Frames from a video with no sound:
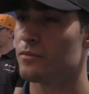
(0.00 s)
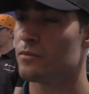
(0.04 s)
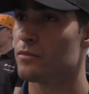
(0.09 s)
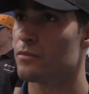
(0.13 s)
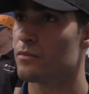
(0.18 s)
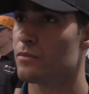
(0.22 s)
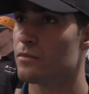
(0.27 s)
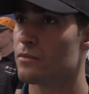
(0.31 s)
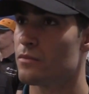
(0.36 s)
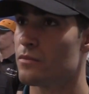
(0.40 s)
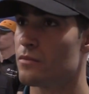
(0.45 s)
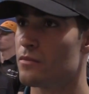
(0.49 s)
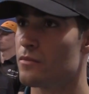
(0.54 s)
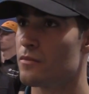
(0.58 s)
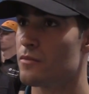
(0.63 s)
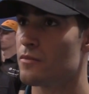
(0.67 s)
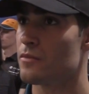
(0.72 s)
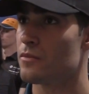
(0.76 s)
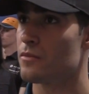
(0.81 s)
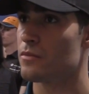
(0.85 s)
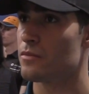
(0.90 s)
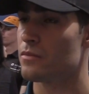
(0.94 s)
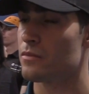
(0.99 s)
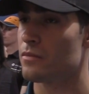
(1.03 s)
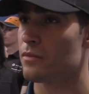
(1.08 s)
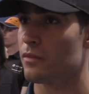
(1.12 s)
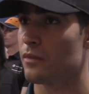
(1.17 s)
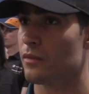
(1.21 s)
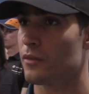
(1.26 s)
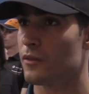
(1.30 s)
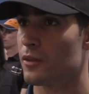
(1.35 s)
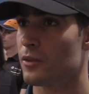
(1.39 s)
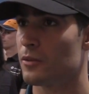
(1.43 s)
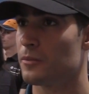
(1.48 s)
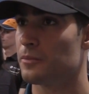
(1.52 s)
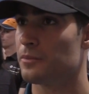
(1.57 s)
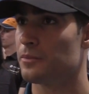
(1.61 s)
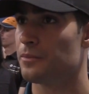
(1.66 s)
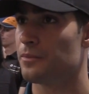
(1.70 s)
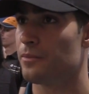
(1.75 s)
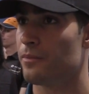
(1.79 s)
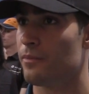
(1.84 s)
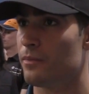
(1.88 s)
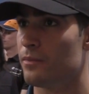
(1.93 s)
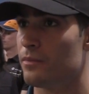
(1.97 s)
We've seen Antonio get, I
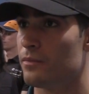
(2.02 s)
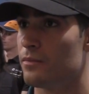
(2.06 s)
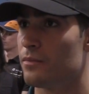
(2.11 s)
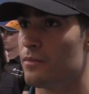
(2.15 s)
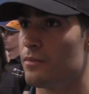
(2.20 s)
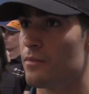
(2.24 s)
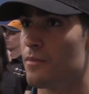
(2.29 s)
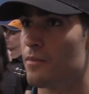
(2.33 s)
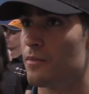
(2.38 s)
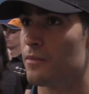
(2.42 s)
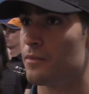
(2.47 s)
think it was something like